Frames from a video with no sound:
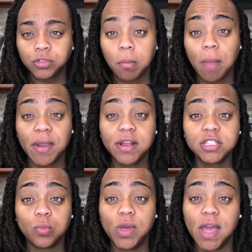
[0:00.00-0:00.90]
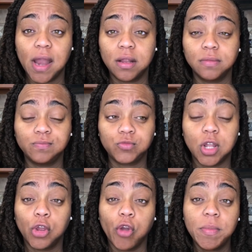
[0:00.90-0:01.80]
my parents, we had an
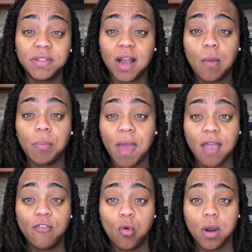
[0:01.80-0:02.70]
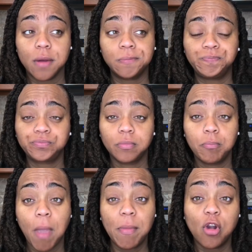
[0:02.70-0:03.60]
agreement that I would pay
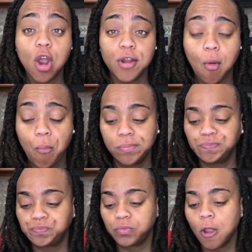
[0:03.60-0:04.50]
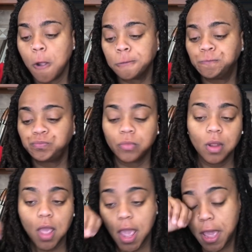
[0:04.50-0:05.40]
my car note.
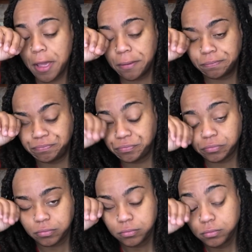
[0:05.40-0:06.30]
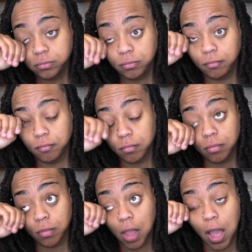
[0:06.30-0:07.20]
And
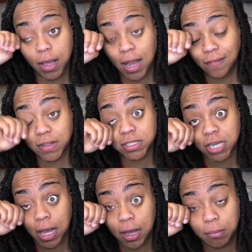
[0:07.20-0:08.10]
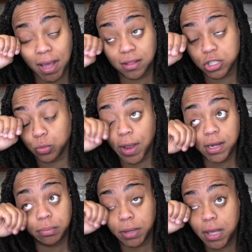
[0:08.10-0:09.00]
I had got this job at this
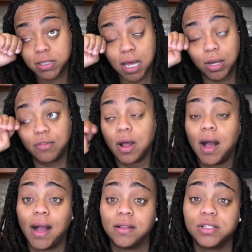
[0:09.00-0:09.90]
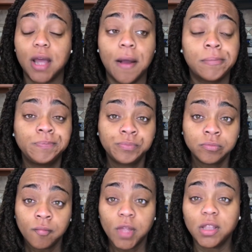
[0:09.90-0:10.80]
random place. I don't even know how I got this job.
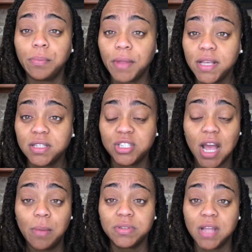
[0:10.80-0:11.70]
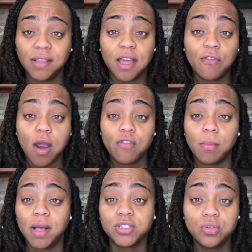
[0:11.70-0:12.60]
The job was not that far from
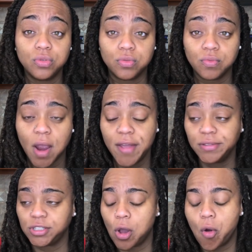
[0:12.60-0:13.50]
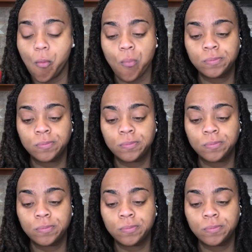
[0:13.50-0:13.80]
my school, right? So